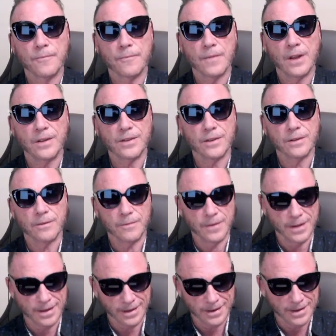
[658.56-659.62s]
It's a,
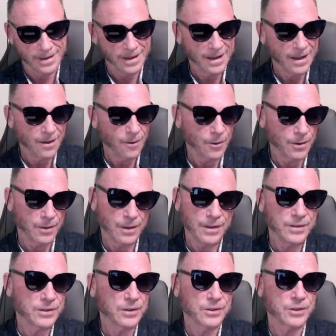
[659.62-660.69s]
or at
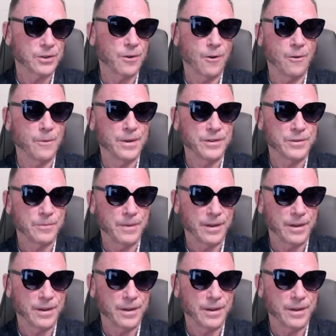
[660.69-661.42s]
least it should always be